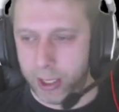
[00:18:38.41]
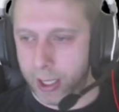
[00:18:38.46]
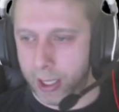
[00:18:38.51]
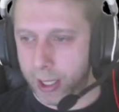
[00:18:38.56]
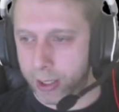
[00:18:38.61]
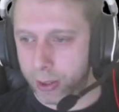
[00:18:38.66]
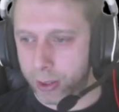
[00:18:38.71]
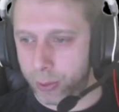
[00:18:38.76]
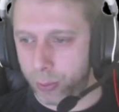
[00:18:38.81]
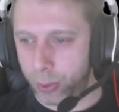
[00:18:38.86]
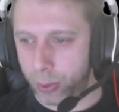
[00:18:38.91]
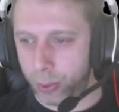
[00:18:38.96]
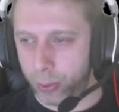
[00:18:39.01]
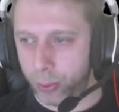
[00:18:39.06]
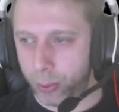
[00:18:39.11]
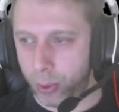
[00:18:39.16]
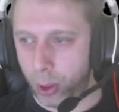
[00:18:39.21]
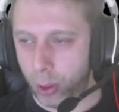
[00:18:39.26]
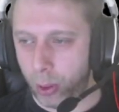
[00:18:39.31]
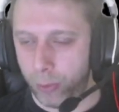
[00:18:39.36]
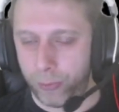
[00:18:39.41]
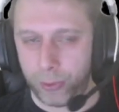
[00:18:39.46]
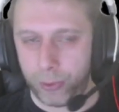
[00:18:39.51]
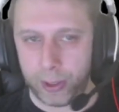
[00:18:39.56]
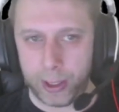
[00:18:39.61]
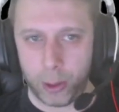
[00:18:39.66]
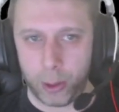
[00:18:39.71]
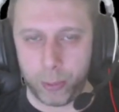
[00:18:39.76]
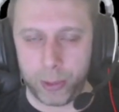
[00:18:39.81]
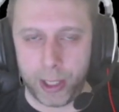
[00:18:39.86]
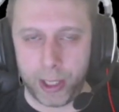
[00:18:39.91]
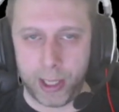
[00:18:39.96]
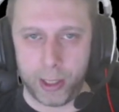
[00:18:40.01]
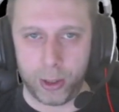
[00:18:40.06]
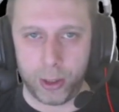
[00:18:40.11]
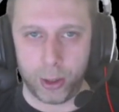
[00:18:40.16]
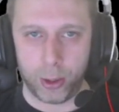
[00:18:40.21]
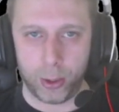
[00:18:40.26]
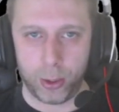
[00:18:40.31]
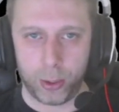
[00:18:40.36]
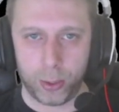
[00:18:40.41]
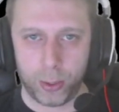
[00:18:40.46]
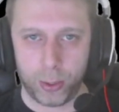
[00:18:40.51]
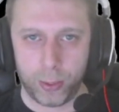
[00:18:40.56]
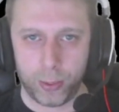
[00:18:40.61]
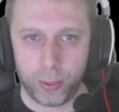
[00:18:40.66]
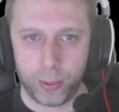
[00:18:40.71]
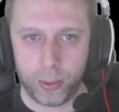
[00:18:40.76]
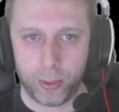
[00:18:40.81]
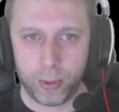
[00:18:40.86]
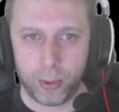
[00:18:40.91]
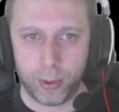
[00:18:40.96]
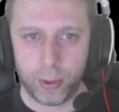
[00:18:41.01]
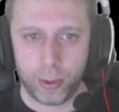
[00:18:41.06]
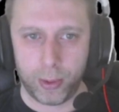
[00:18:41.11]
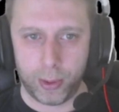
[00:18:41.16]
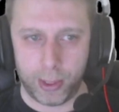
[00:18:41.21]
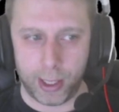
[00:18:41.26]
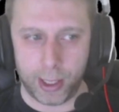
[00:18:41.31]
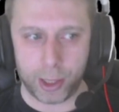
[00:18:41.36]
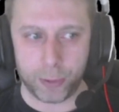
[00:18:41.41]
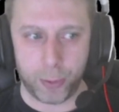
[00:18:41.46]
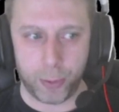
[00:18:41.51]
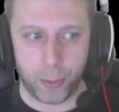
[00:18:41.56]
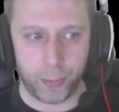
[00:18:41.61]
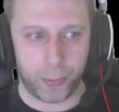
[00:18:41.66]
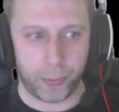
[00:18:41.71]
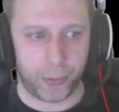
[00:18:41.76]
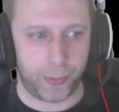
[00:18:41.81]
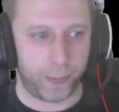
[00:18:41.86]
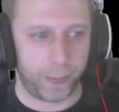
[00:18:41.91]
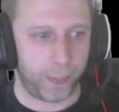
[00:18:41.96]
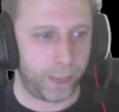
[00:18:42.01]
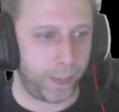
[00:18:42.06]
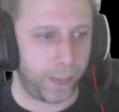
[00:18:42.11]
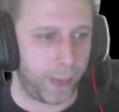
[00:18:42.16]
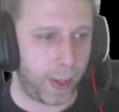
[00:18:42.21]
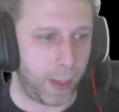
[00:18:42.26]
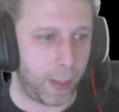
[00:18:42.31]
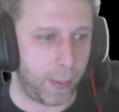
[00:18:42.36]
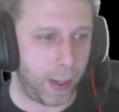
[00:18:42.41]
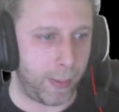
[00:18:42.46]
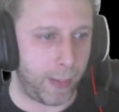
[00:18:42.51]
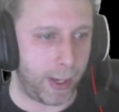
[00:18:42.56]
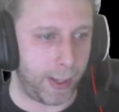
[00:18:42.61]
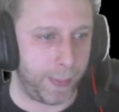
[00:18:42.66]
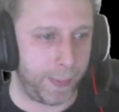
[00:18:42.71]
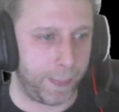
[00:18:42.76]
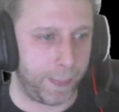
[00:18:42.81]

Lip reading: and we'll hopefully update you next month. Bye bye.